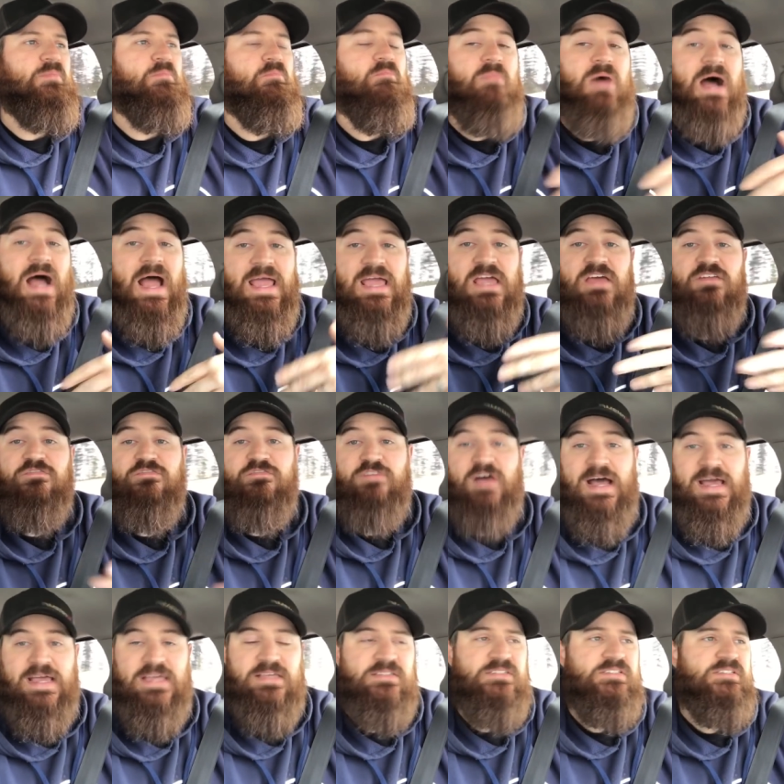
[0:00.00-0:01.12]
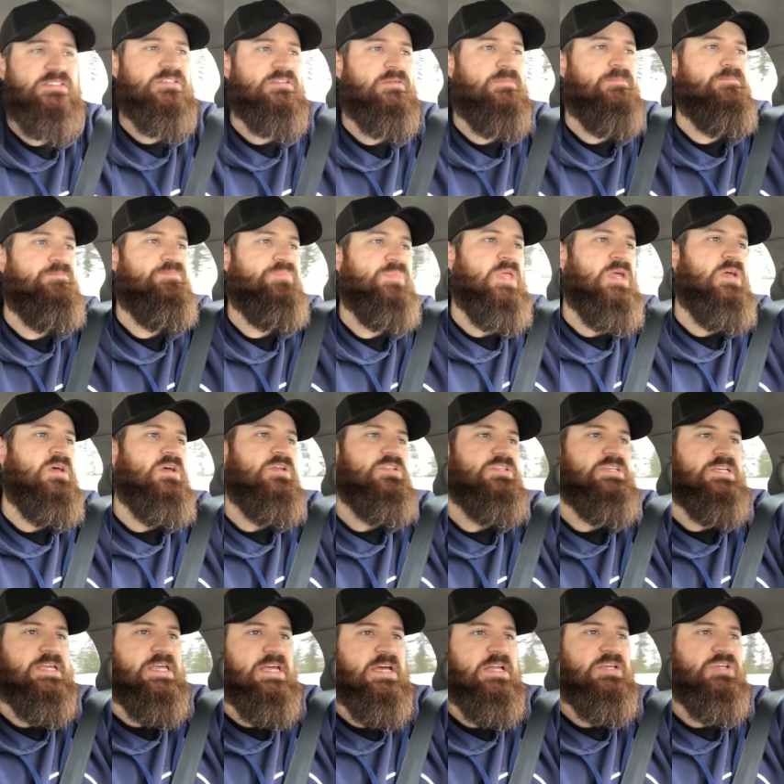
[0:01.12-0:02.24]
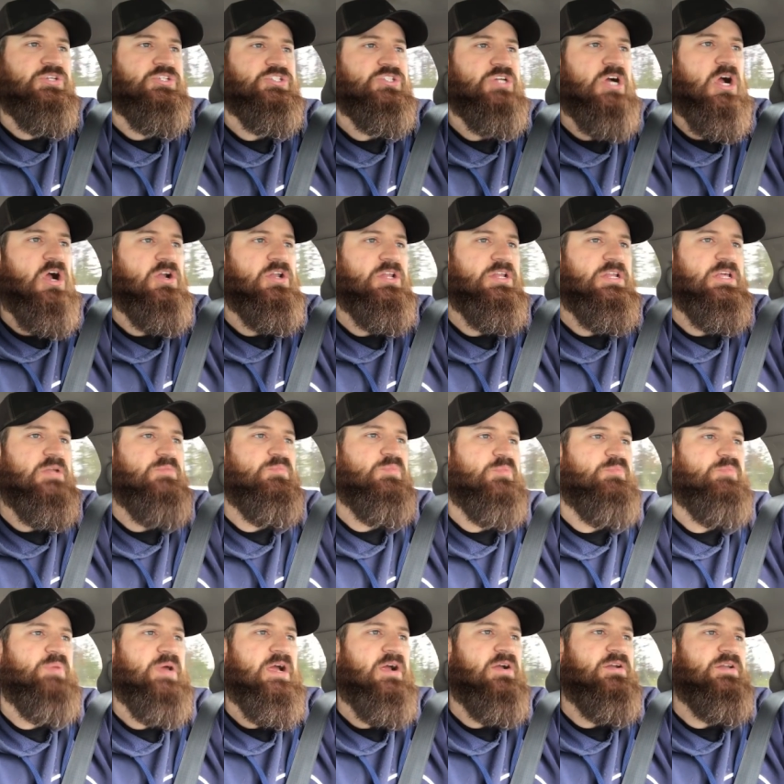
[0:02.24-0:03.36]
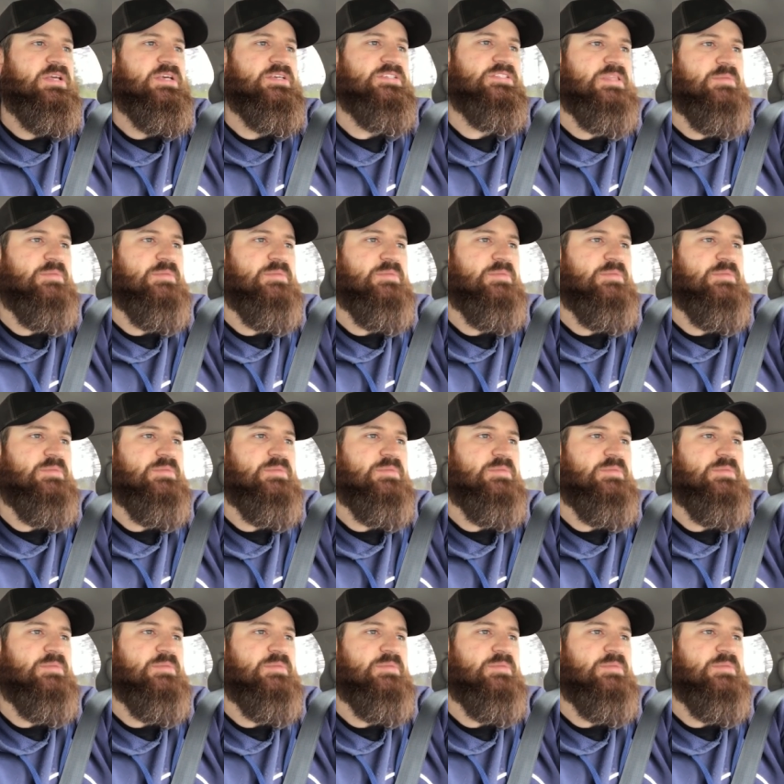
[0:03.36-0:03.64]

My advice to getting started in preparedness,